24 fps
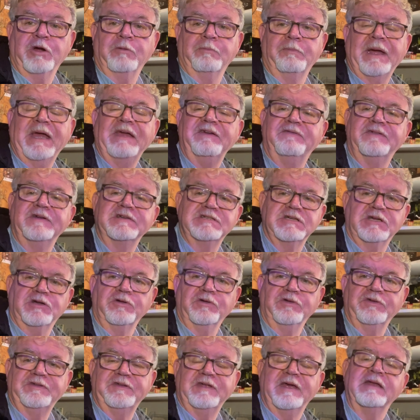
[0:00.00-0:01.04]
baitfish
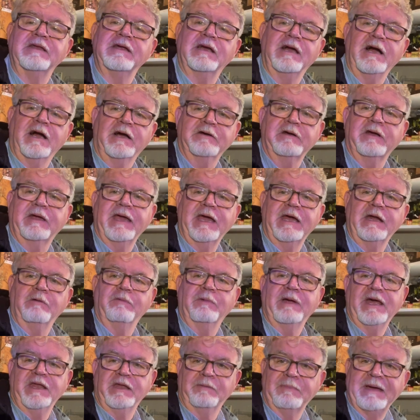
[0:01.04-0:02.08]
schools tend to congregate
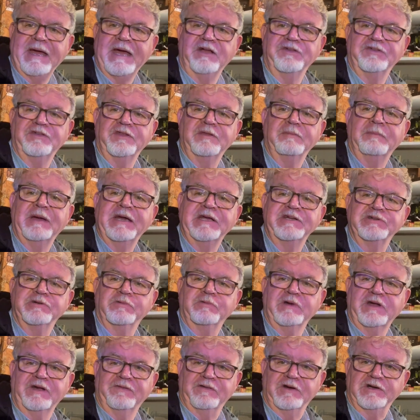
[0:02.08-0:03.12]
around the mouths of the major
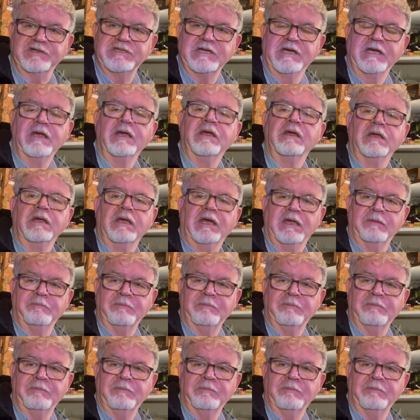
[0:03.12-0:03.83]
rivers. In